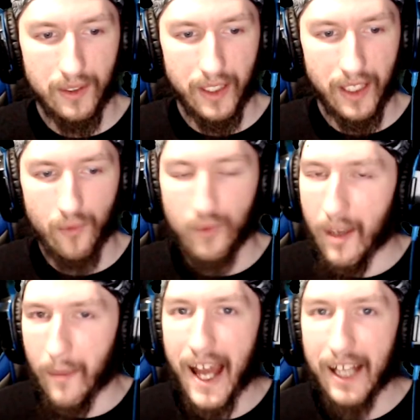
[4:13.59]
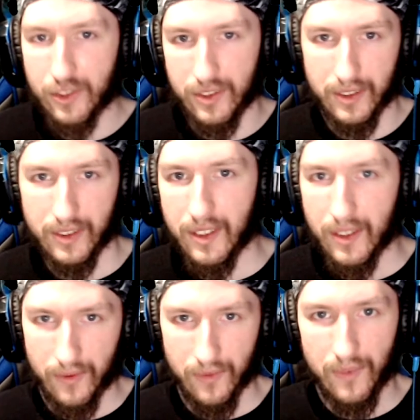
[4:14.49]
like a reimagined
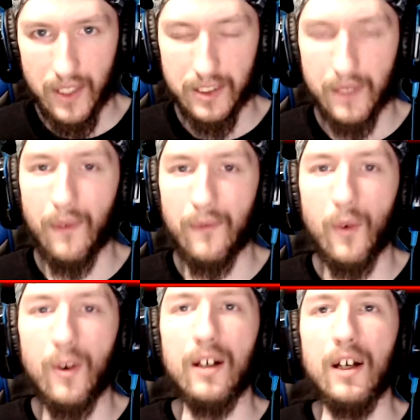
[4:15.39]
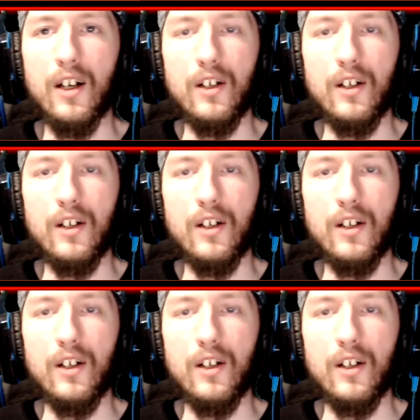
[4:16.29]
Resident Evil four.